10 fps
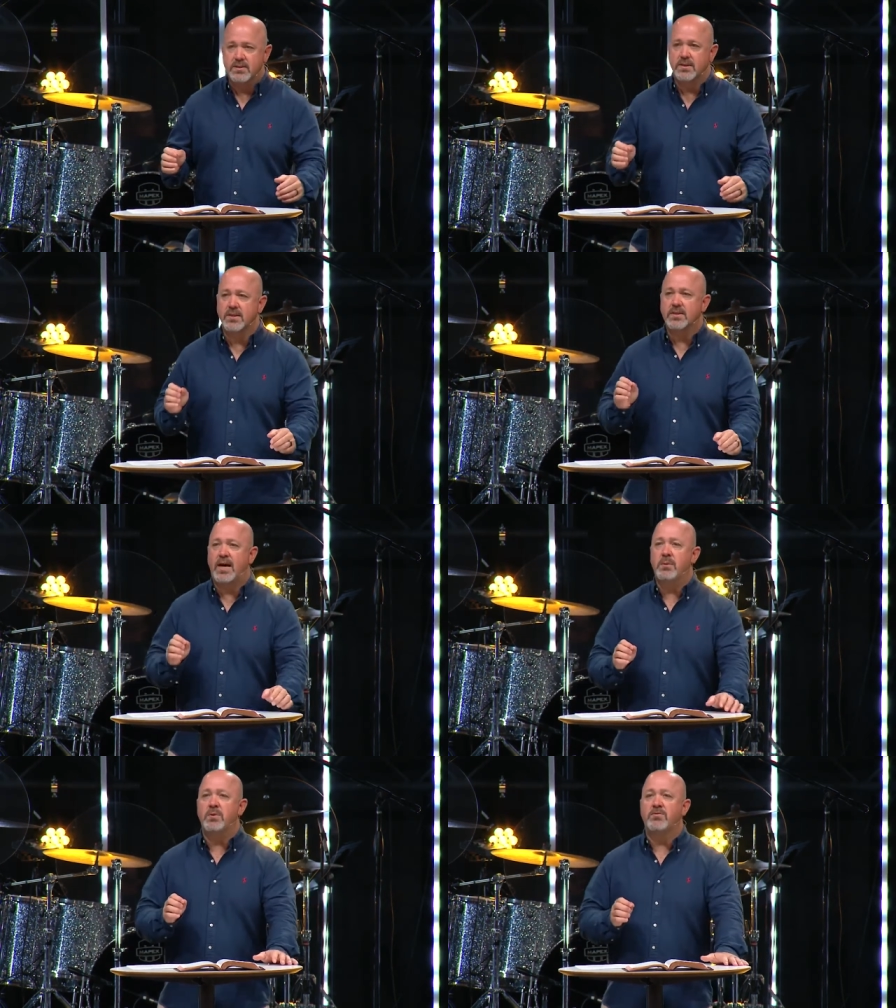Is it a
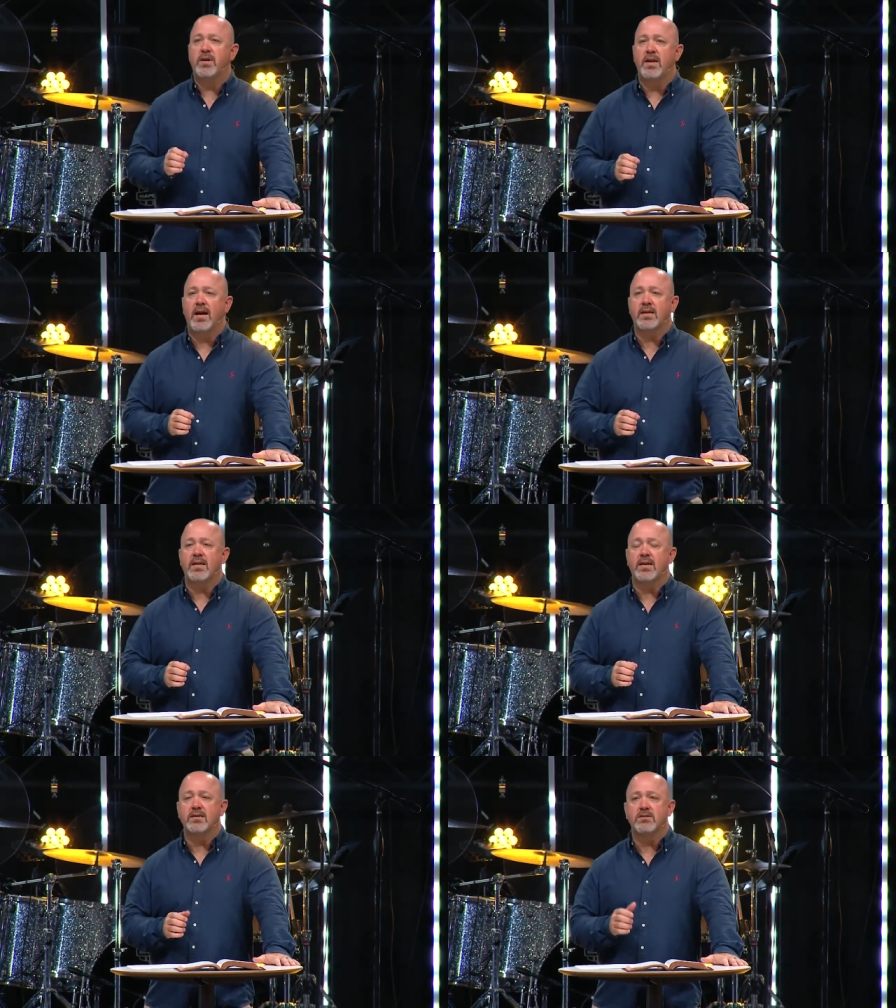time of
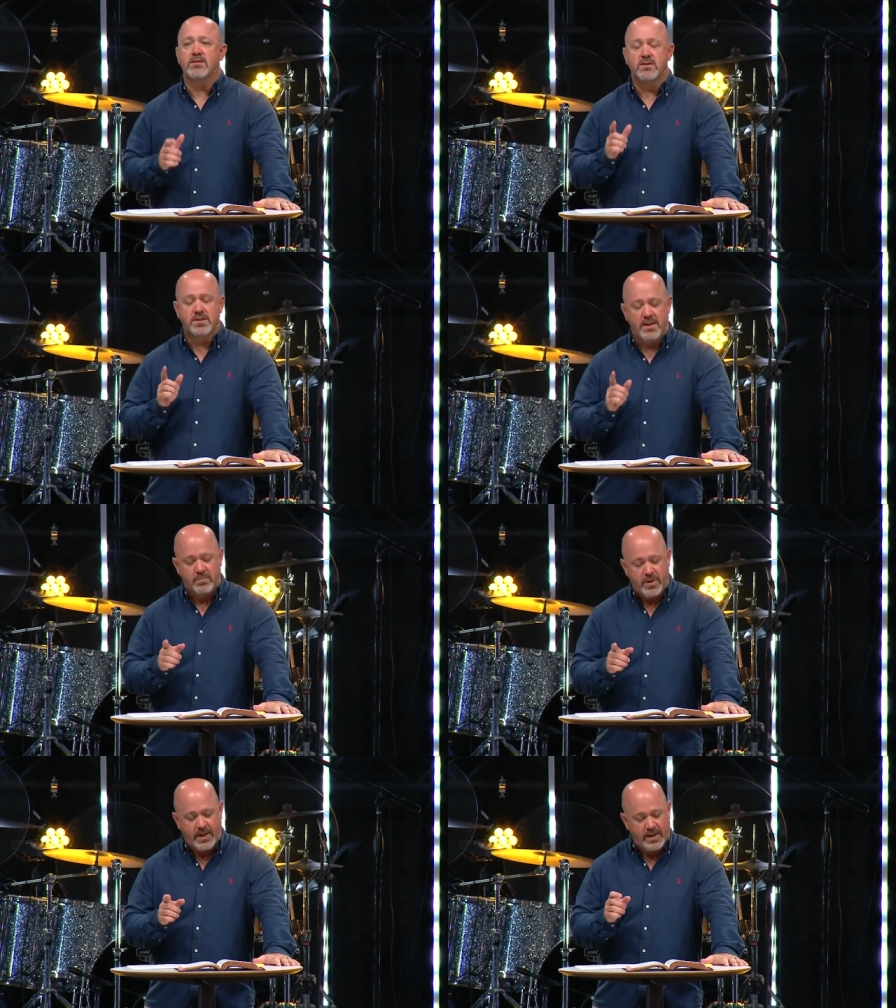connecting? Is there
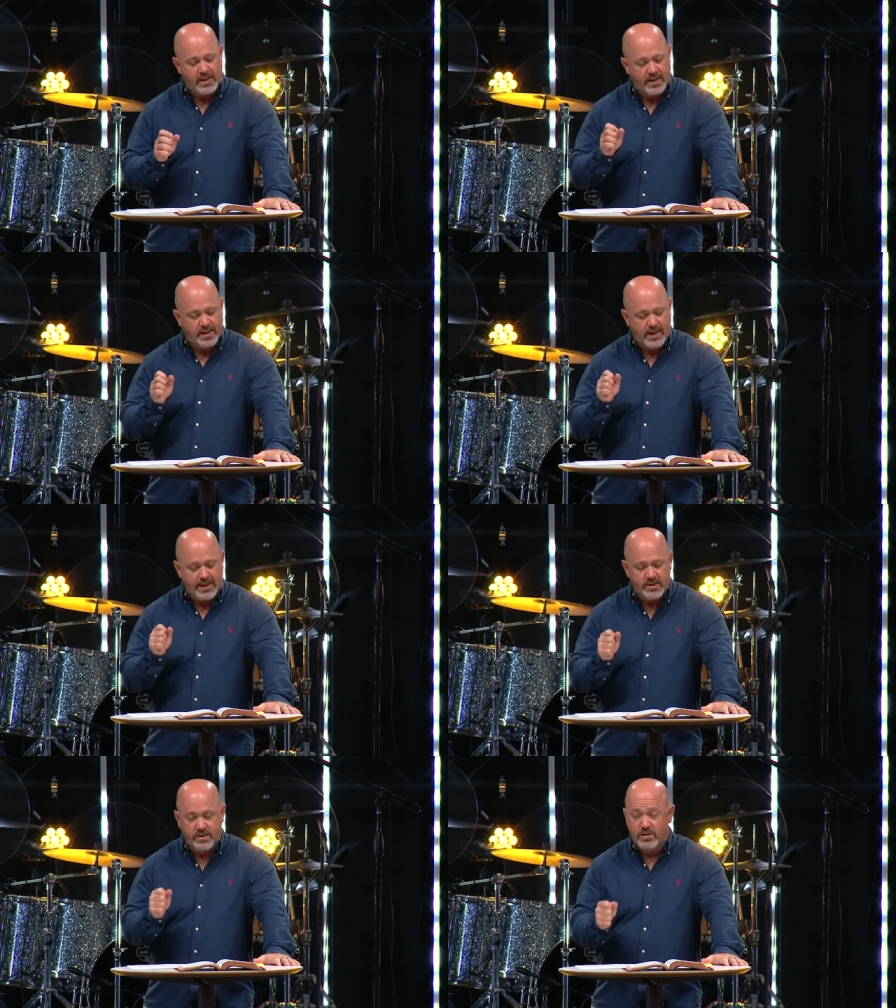somebody that
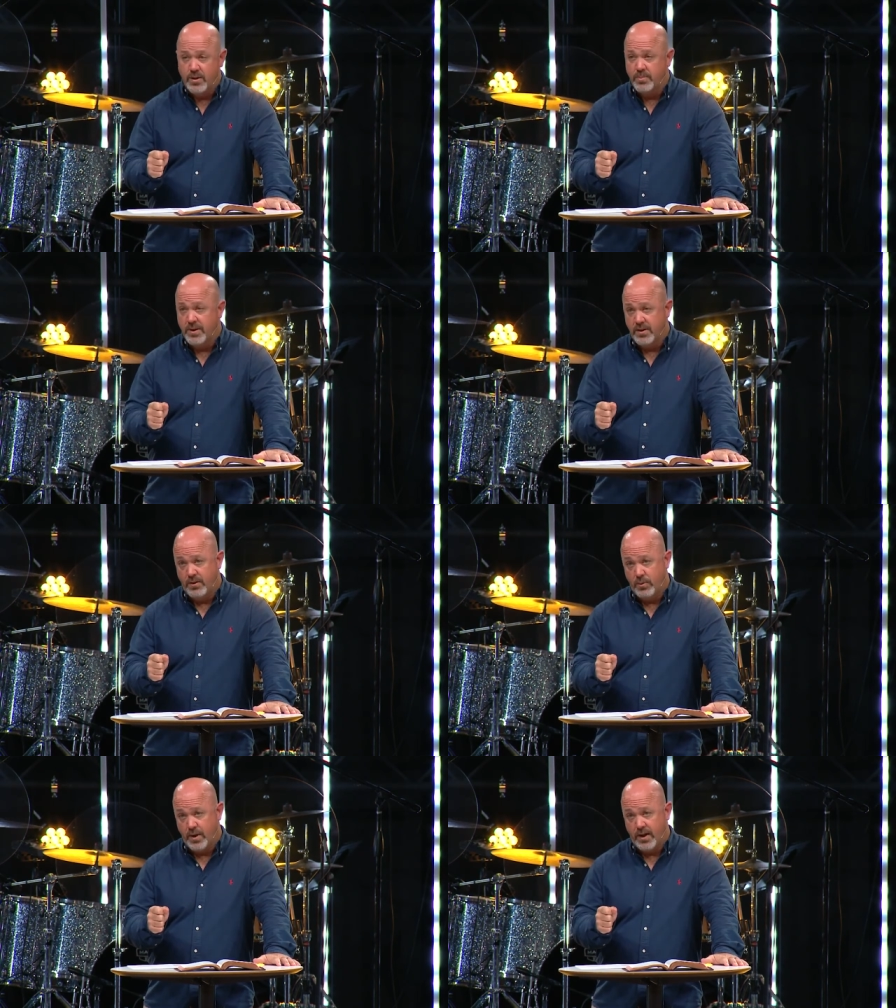God's gripping
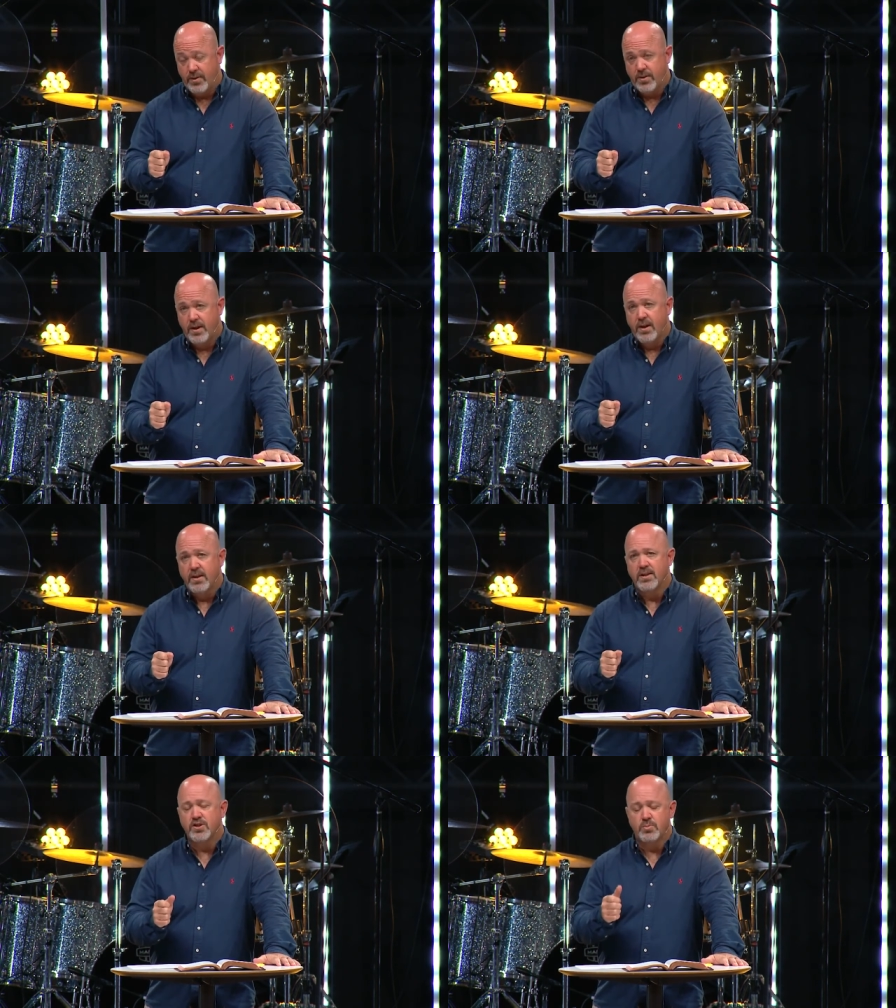you with
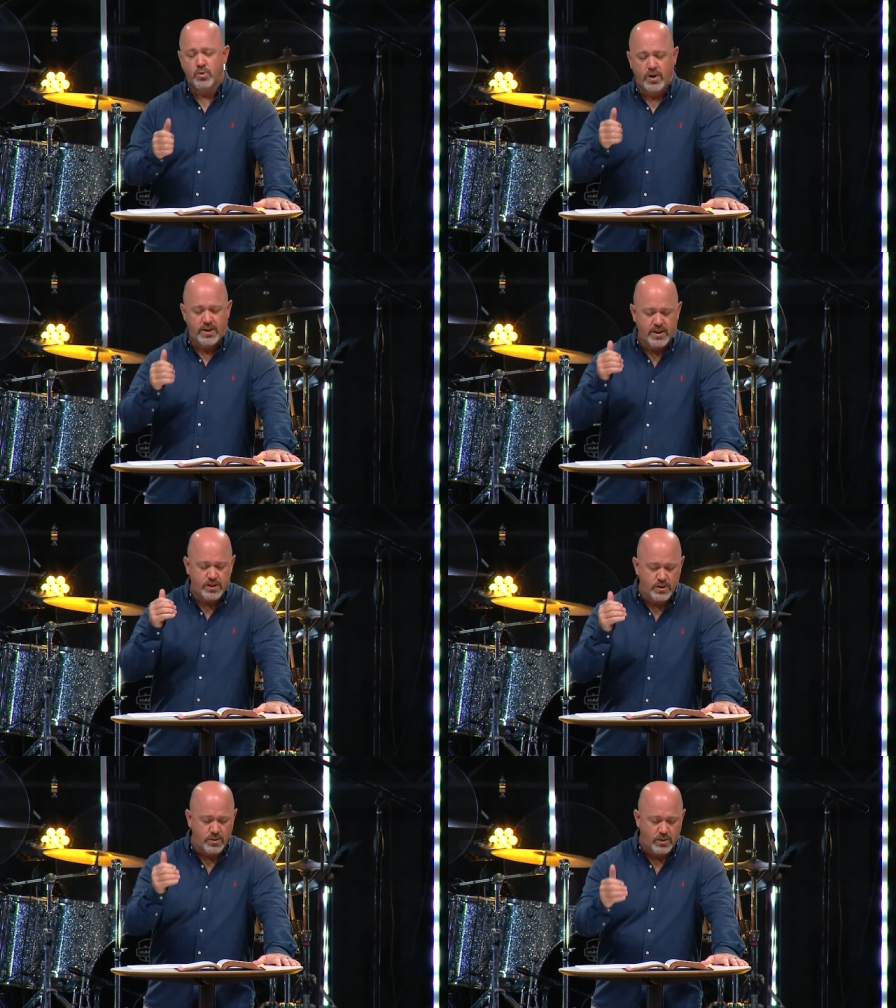this morning
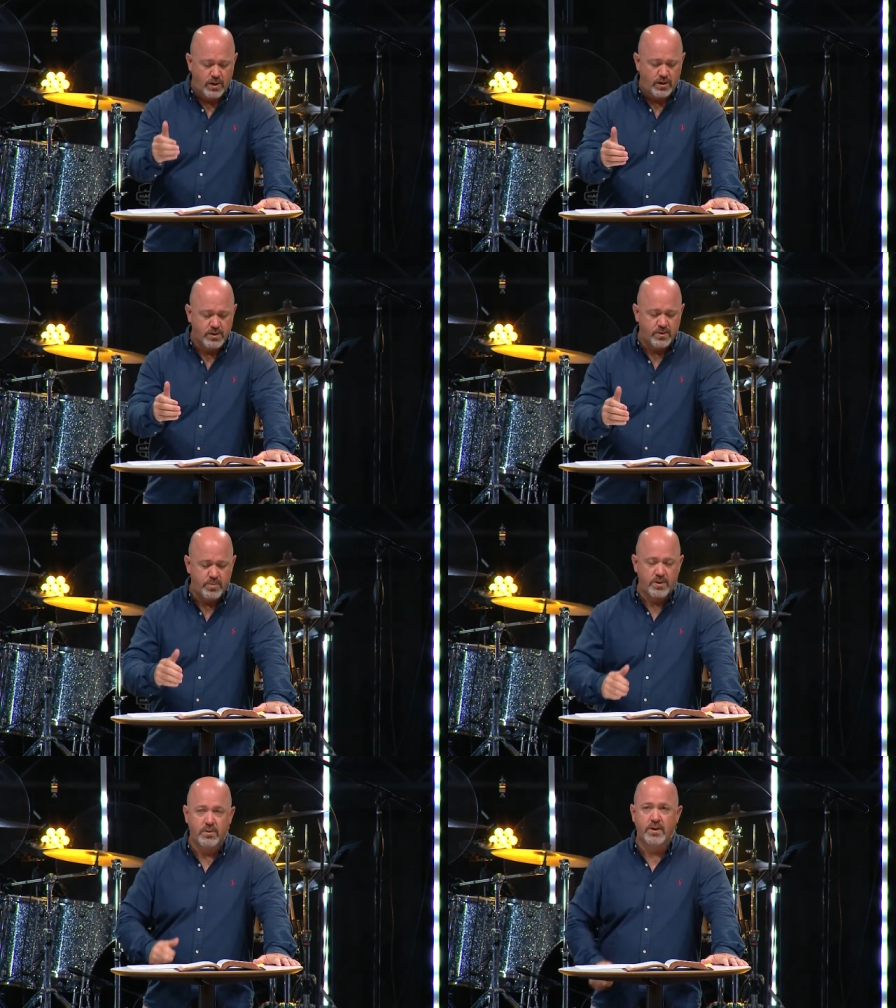that you long to
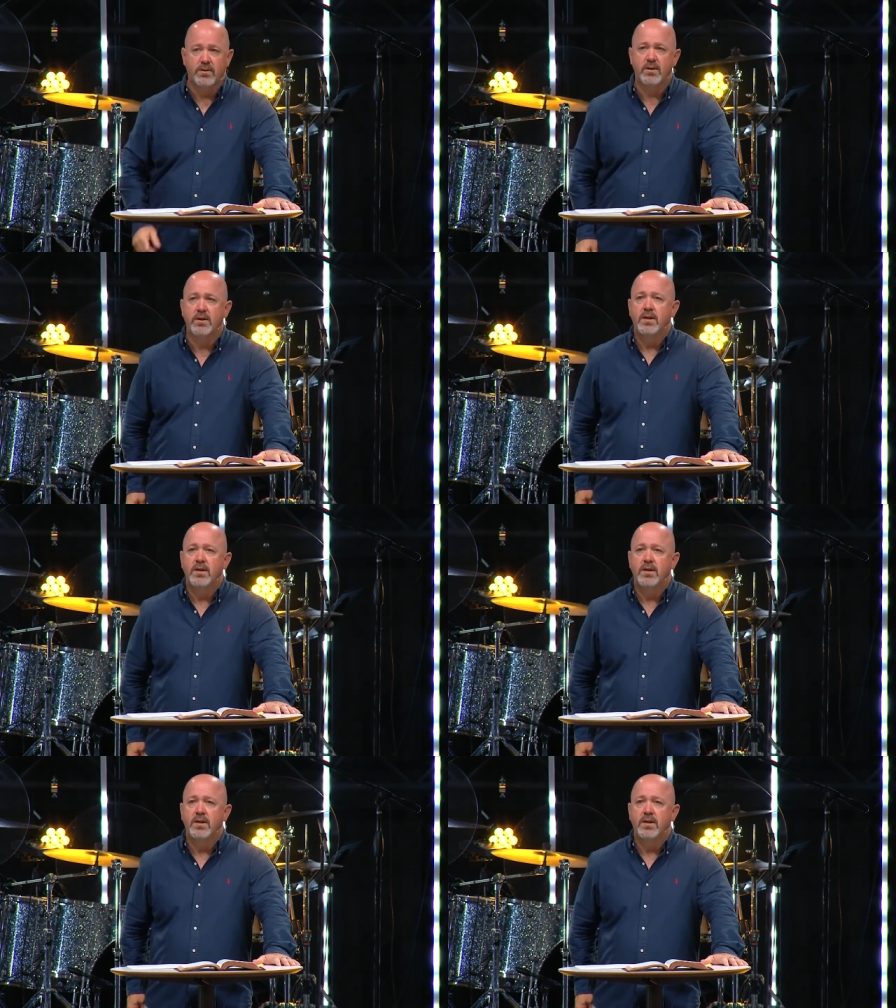be with?